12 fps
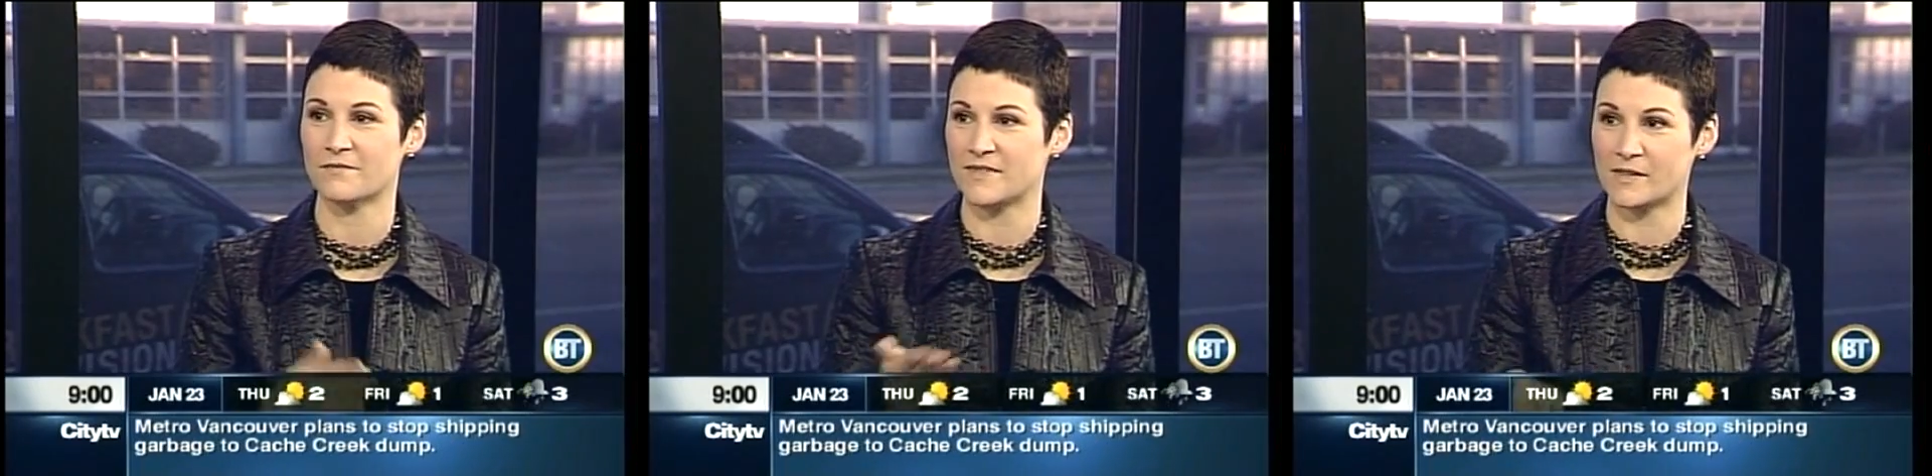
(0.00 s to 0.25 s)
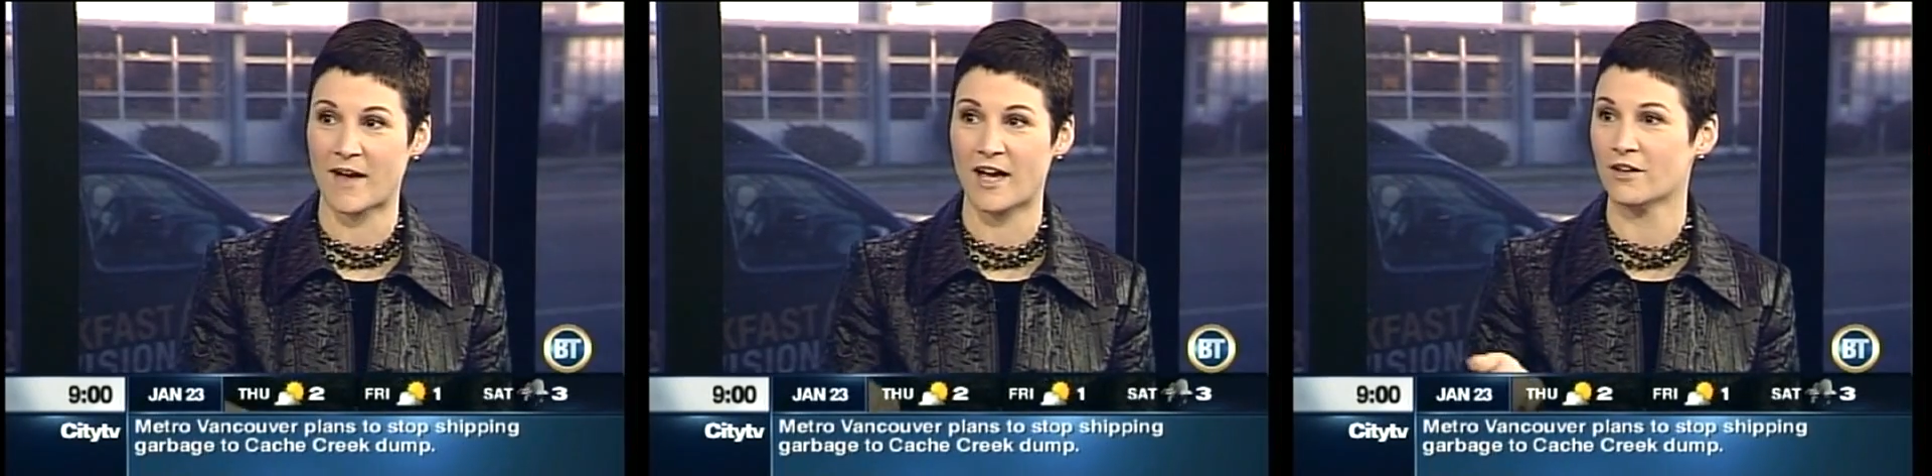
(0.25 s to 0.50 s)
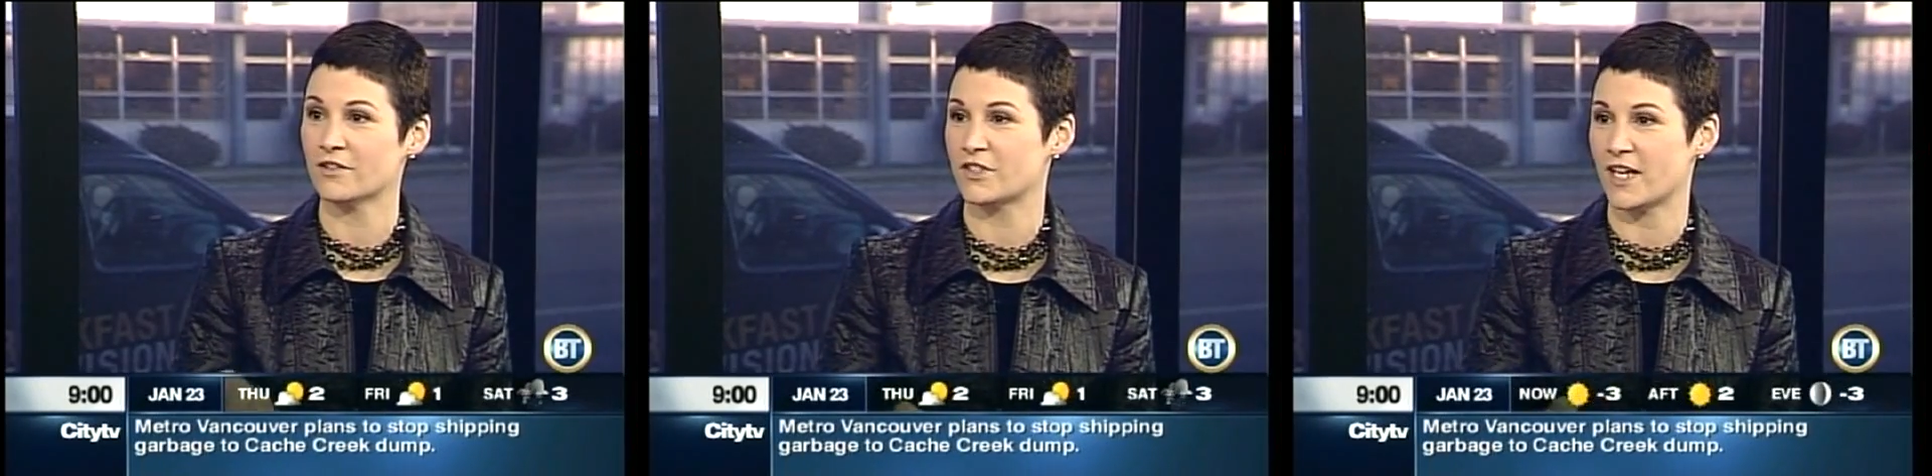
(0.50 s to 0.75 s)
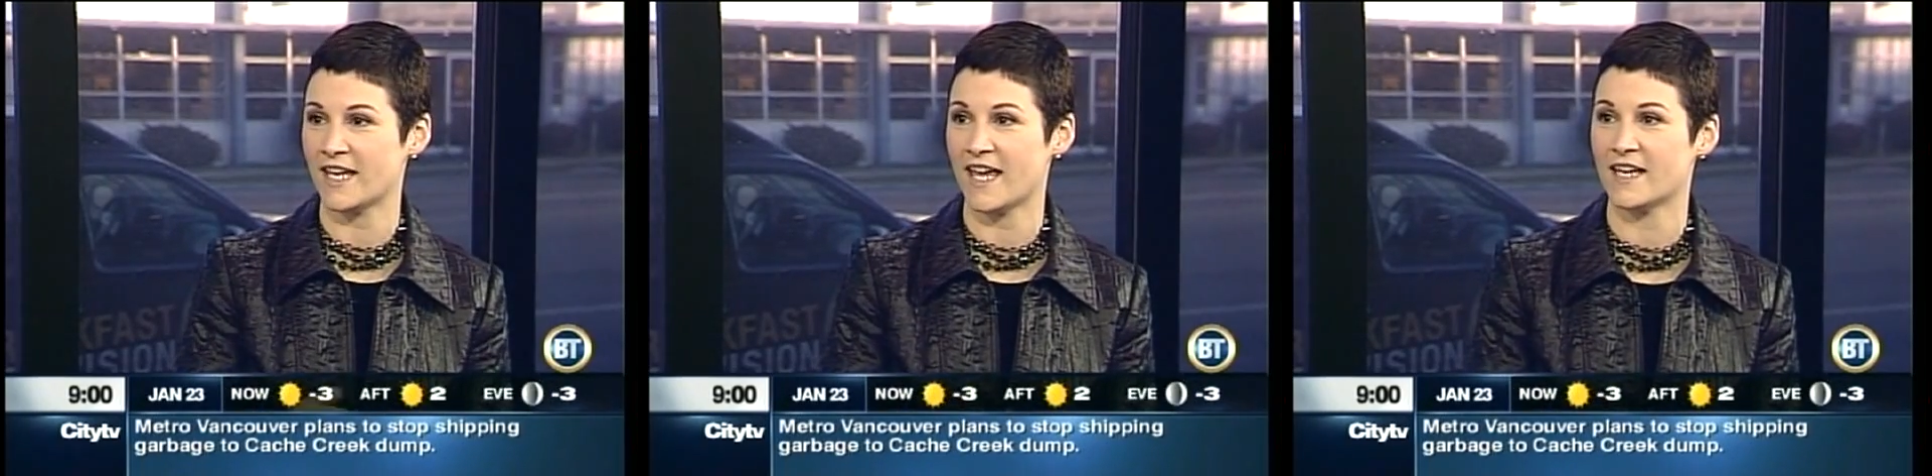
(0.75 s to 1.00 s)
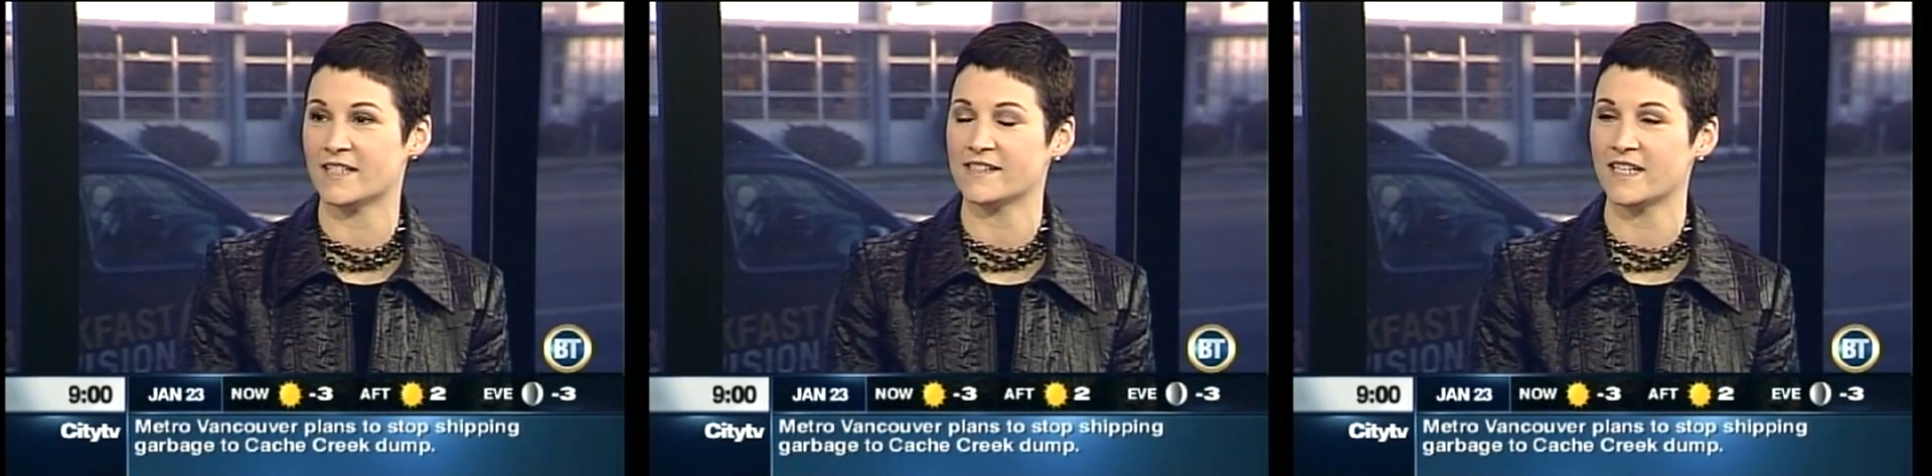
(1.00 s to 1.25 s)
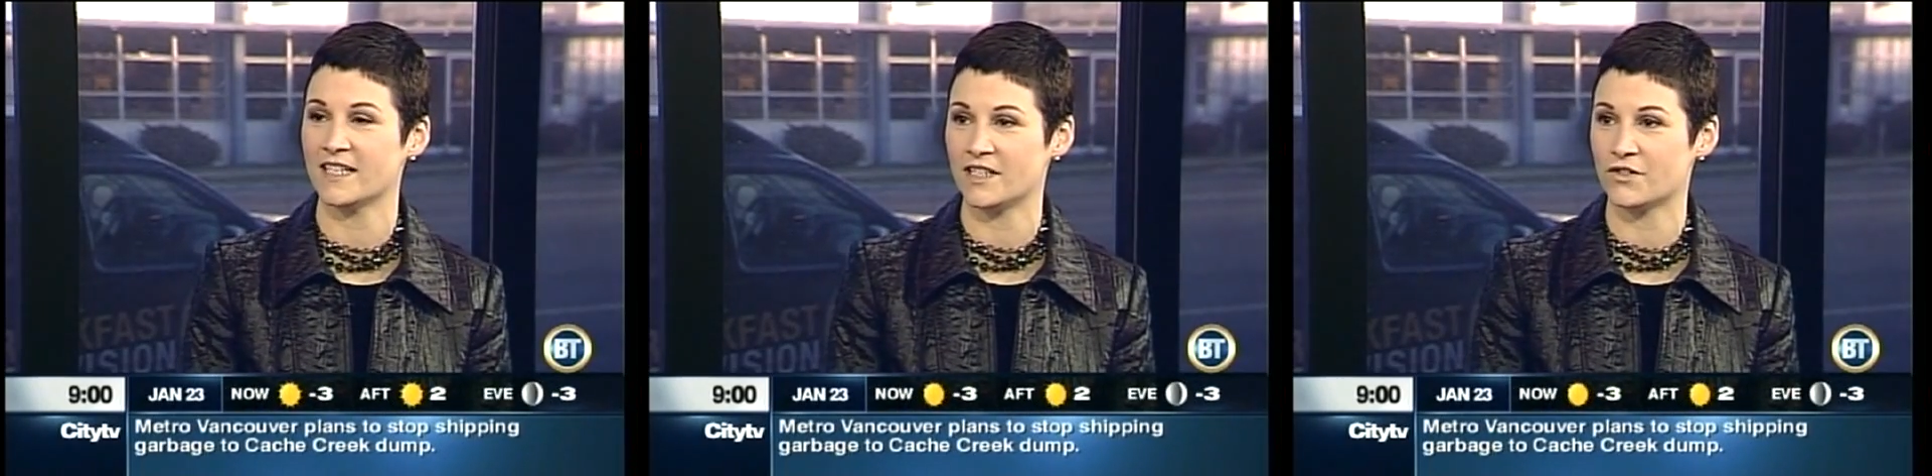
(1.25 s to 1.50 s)
smile, shake
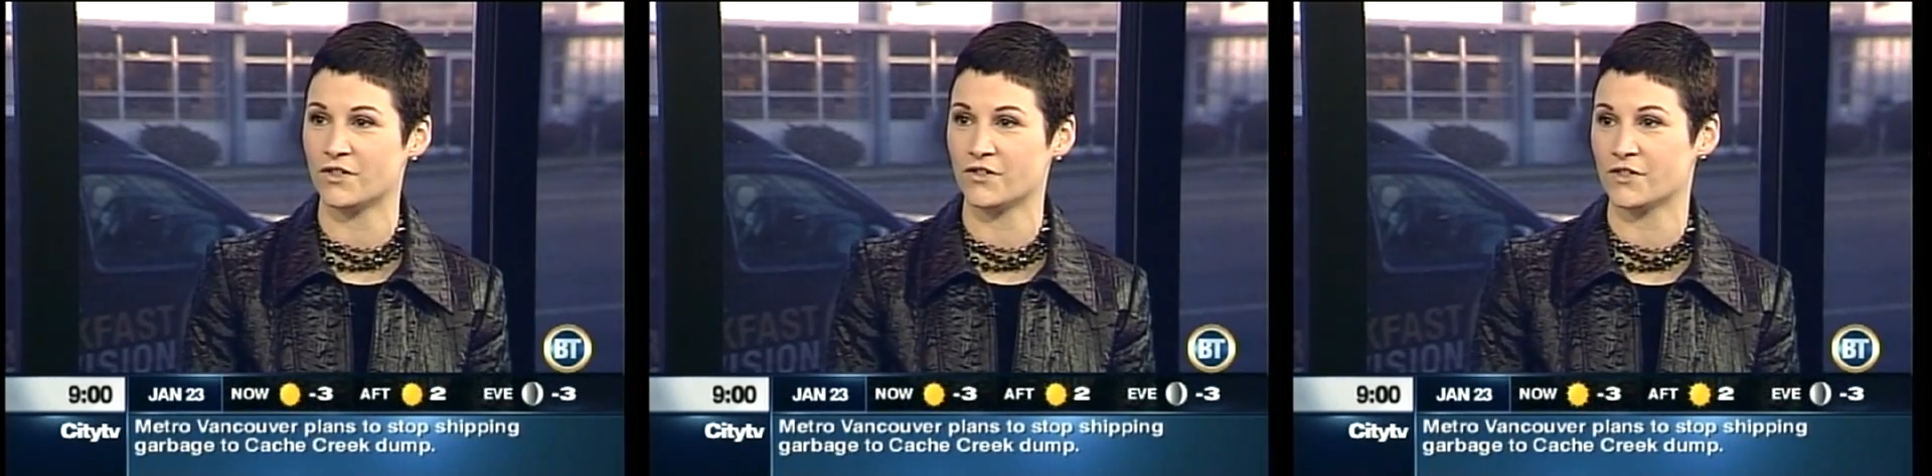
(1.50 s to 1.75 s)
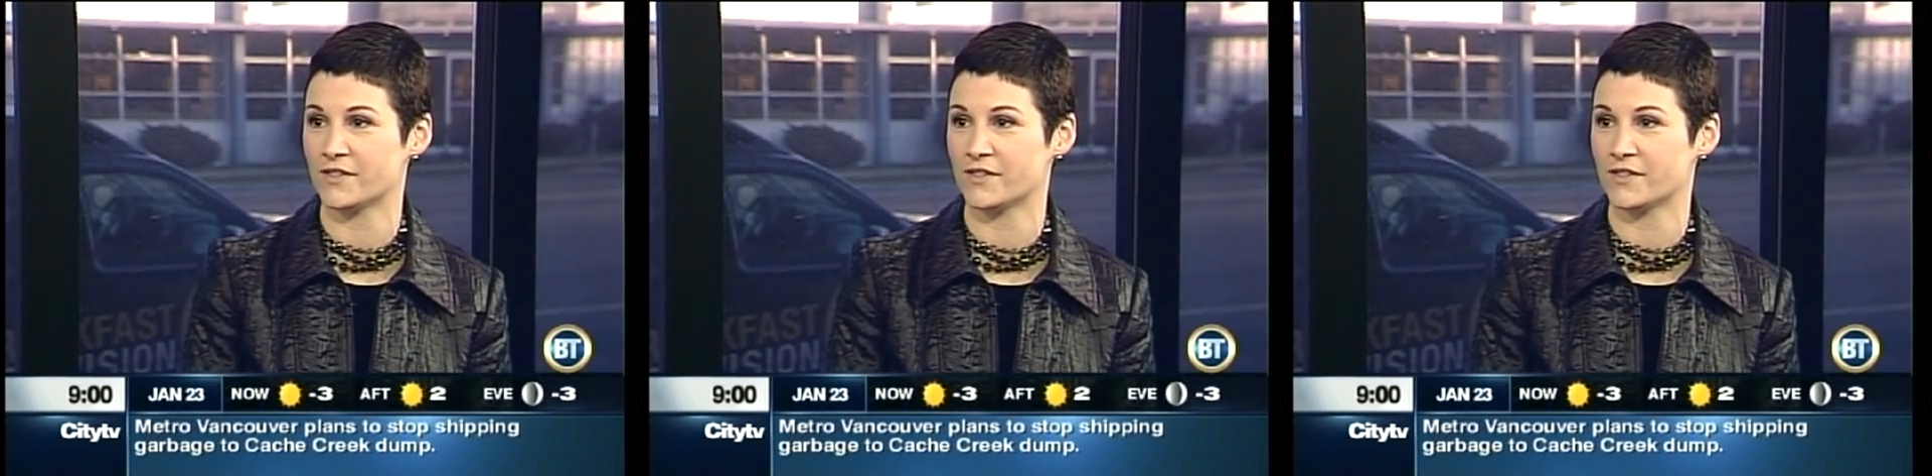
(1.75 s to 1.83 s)
hands, and introduce